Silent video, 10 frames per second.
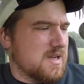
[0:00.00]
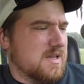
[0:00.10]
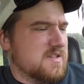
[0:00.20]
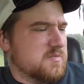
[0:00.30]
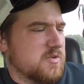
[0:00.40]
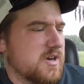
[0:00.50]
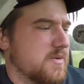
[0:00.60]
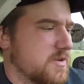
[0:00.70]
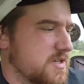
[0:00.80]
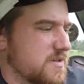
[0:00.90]
in the
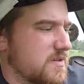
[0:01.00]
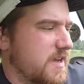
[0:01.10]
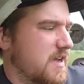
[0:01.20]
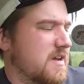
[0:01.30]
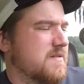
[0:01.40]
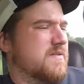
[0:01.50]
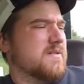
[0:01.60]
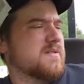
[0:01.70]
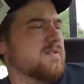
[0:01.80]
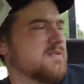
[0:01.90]
spring we generally have
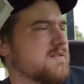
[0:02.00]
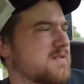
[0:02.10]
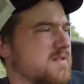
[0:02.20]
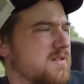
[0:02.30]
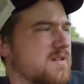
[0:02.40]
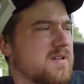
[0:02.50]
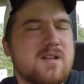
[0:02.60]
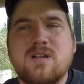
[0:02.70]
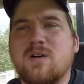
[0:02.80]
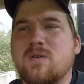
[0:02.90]

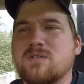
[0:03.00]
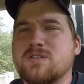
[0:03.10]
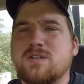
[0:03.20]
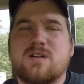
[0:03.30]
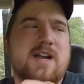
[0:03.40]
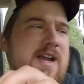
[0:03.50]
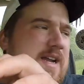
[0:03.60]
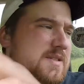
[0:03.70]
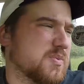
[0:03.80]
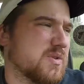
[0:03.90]
orchard
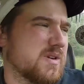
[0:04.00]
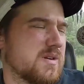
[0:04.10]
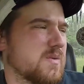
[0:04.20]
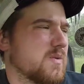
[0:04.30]
grass, perennial